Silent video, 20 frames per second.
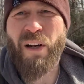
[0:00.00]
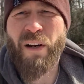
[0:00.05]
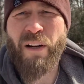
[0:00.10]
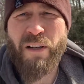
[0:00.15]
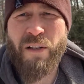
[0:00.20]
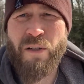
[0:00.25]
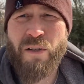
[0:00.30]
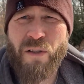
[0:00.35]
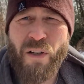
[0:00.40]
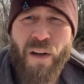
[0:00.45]
and
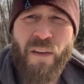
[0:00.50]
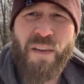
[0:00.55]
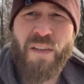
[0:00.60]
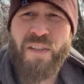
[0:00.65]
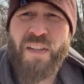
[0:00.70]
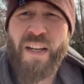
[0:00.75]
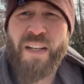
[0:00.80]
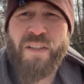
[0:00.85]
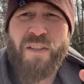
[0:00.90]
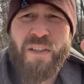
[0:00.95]
you saw the
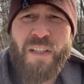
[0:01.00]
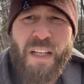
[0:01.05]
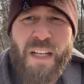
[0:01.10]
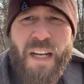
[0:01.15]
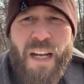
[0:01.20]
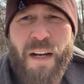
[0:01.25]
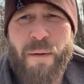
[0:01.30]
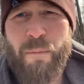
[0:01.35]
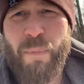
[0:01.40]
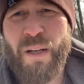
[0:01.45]
section that
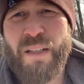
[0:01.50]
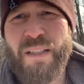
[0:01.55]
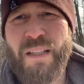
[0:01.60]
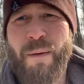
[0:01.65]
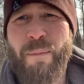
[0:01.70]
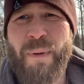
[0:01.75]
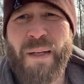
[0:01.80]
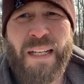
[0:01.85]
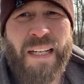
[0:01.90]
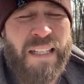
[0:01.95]
kind of butts
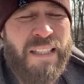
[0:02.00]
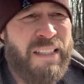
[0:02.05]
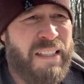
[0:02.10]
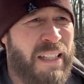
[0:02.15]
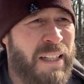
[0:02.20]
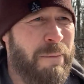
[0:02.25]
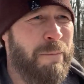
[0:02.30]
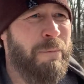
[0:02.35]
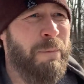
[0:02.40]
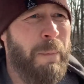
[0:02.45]
up against
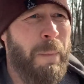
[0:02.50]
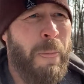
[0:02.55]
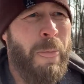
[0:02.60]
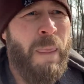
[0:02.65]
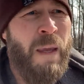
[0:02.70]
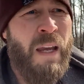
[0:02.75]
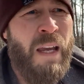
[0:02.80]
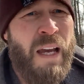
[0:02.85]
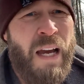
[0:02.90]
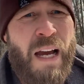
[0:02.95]
it,
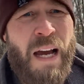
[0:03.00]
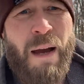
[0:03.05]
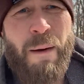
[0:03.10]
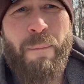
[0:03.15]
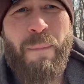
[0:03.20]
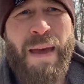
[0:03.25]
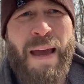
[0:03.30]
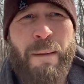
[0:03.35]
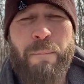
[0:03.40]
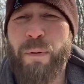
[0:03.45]

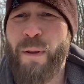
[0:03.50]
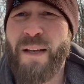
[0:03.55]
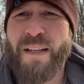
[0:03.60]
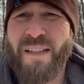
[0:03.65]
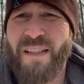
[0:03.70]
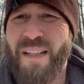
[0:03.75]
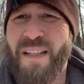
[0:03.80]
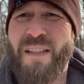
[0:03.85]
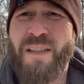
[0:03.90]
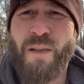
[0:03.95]
that place
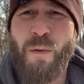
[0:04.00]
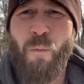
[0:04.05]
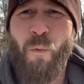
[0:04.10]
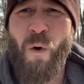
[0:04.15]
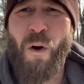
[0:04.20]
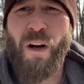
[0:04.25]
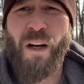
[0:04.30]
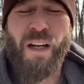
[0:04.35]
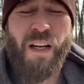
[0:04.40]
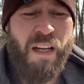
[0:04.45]
needs some
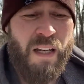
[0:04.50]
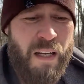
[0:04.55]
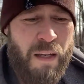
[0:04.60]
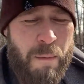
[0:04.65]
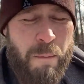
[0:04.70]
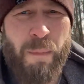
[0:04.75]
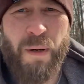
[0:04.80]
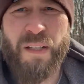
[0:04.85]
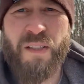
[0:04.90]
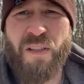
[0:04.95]
work,
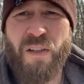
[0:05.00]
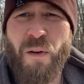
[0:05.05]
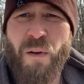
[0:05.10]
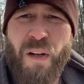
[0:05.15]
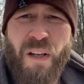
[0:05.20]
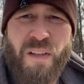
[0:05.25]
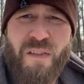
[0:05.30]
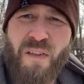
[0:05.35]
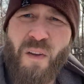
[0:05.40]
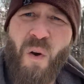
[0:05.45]
but so
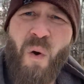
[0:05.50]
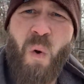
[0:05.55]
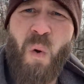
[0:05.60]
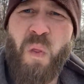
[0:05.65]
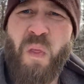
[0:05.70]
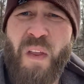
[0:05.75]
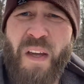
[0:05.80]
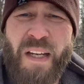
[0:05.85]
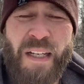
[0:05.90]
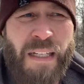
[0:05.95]
does the whole
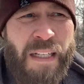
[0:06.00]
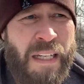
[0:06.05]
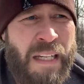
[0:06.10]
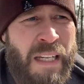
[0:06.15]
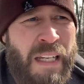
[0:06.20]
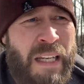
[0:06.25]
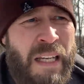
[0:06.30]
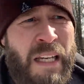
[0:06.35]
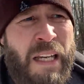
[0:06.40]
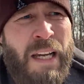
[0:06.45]
thing.
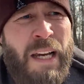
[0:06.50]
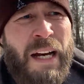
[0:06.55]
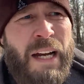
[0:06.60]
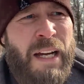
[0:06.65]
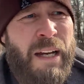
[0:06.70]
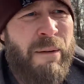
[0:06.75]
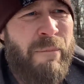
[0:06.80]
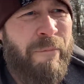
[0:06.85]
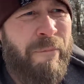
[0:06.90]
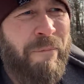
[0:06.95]

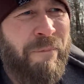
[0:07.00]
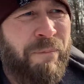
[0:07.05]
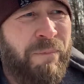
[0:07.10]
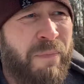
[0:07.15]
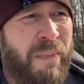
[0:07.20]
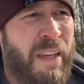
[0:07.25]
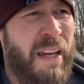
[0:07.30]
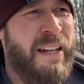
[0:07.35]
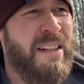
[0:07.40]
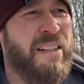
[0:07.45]

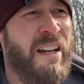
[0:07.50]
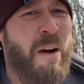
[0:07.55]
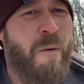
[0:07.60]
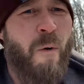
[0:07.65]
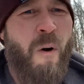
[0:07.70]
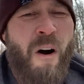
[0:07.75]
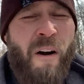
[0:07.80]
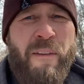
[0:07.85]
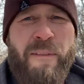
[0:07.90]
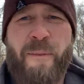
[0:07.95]
As I
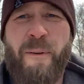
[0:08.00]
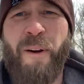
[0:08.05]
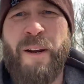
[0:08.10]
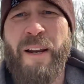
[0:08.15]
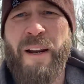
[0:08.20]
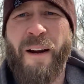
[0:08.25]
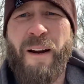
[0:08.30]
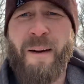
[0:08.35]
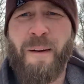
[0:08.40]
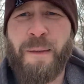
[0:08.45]
walk through
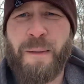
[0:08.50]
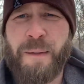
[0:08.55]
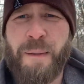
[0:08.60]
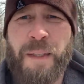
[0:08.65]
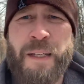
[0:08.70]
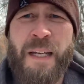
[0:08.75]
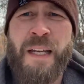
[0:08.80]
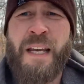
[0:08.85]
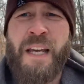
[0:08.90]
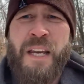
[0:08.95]
here,
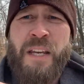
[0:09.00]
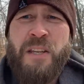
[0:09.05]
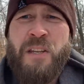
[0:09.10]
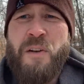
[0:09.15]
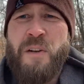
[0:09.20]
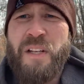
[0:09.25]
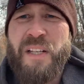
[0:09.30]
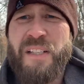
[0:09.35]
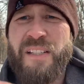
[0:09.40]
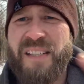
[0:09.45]

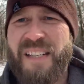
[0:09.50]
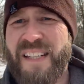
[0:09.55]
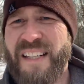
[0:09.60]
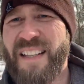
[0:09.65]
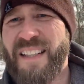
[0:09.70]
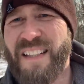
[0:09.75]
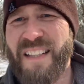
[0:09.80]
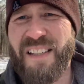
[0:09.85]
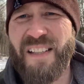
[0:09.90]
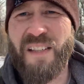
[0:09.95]
you can see
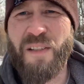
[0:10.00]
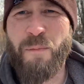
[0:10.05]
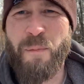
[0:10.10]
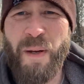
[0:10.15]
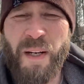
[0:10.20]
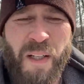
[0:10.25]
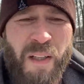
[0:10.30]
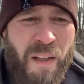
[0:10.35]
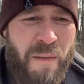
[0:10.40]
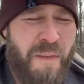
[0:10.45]
that this is
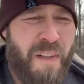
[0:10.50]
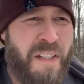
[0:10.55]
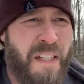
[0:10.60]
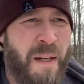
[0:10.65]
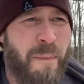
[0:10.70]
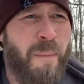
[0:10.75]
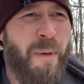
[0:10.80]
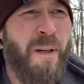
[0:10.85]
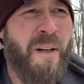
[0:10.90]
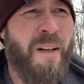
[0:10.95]
middle of the
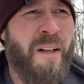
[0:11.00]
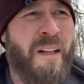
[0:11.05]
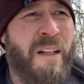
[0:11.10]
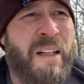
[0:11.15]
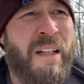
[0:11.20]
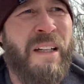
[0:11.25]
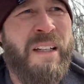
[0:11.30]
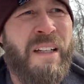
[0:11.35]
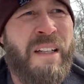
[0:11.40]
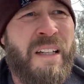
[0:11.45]
timber.
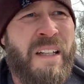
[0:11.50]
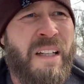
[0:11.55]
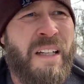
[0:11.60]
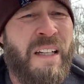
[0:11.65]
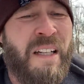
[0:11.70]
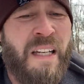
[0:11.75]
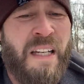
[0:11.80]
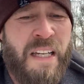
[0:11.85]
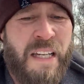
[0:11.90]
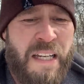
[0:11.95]

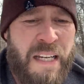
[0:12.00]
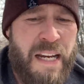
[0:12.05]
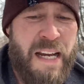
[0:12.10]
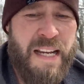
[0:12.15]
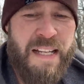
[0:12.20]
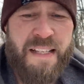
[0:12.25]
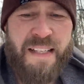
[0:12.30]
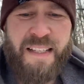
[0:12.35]
It's